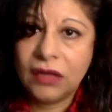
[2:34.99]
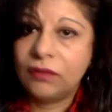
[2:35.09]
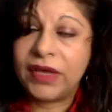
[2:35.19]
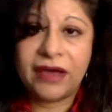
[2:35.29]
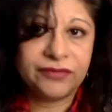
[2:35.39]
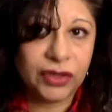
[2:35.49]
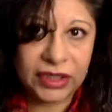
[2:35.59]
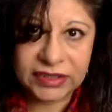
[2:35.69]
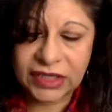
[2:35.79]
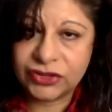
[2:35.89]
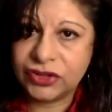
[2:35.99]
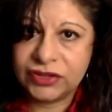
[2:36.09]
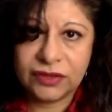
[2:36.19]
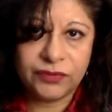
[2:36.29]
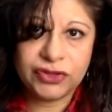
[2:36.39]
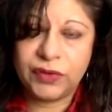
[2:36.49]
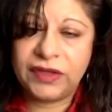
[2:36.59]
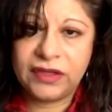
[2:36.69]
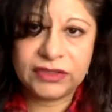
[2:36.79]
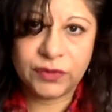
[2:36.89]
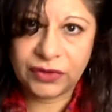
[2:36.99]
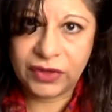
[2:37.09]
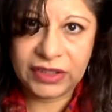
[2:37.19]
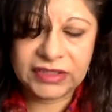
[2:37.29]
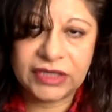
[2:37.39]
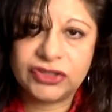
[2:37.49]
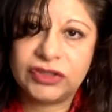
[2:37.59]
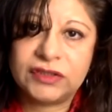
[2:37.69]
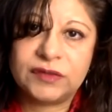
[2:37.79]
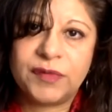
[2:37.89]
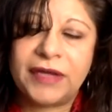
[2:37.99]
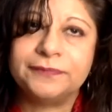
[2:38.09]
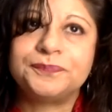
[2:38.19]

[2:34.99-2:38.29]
we have good intentions and we're doing things with good intentions. But